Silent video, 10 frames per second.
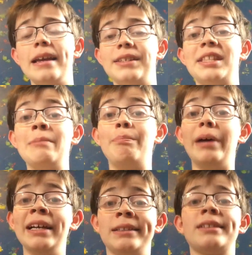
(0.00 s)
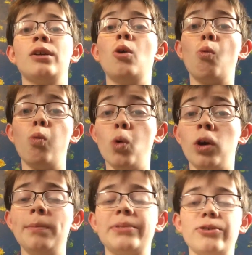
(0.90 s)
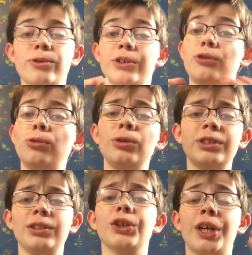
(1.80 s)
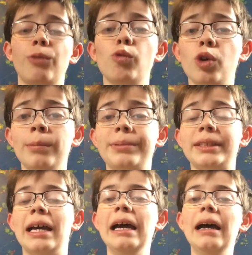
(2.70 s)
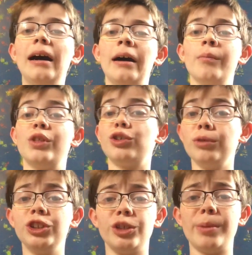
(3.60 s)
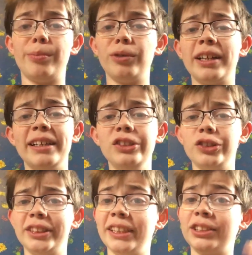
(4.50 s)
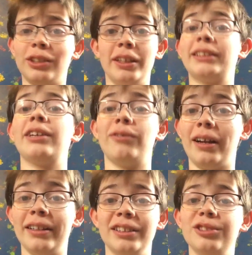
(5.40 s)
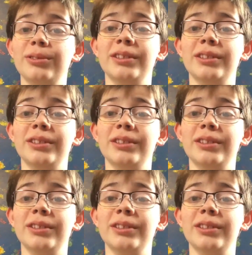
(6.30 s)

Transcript: is the best warps, or the coolest looking warps. This one should be pretty interesting, so let's get right into